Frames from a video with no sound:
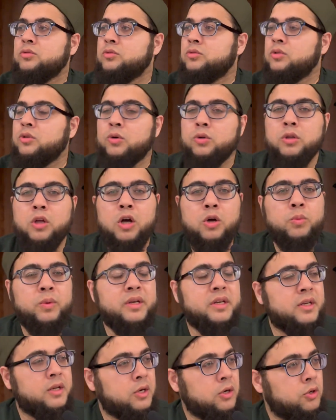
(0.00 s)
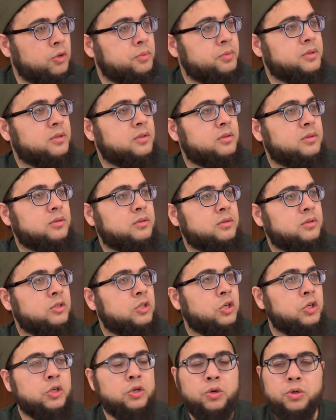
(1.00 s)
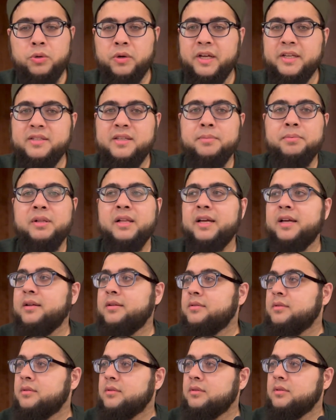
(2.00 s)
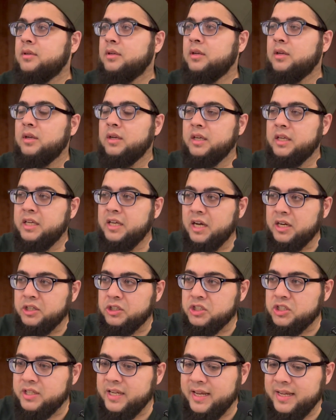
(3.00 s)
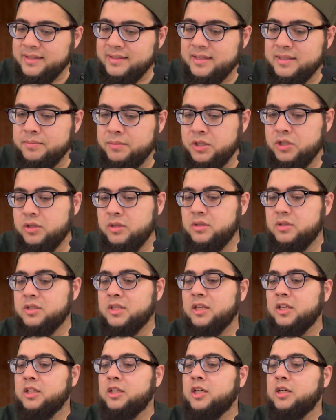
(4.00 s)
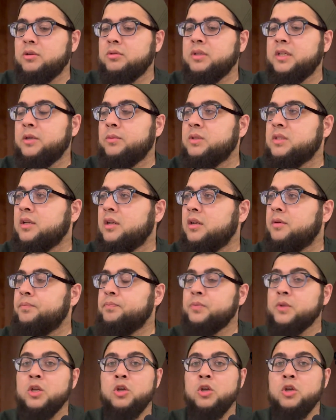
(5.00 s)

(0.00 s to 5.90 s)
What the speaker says: No long-winded hopes, no crazy plans. He understands his mission. Sallallahu alaihi wasallam.